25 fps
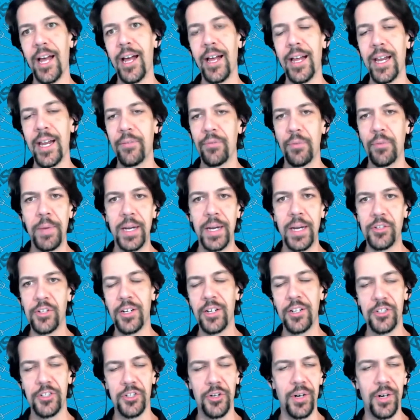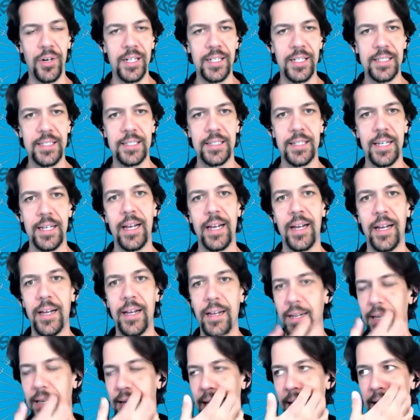information assurance
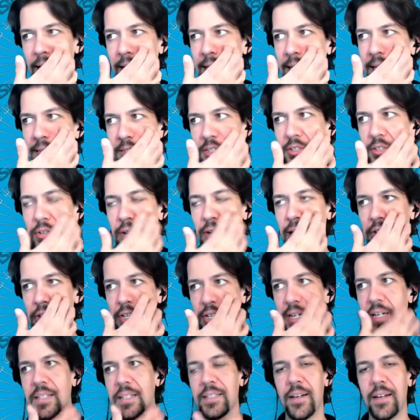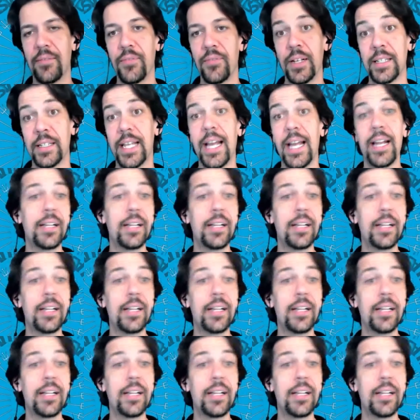concentration and stuff like that.